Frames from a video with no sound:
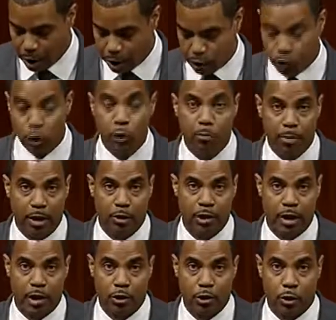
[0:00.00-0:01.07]
2 million
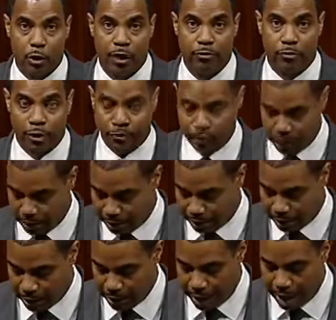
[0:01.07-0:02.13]
in 2015,
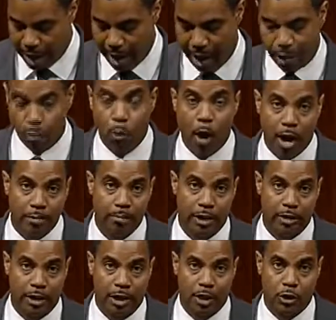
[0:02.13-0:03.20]
and 1
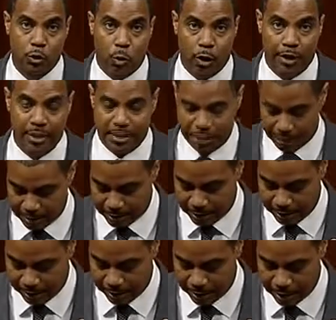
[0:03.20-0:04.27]
million in
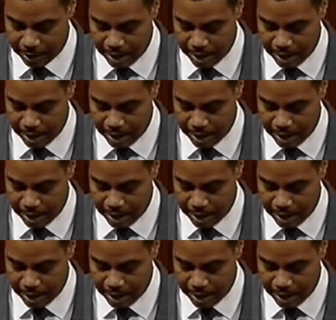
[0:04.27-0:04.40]
2016.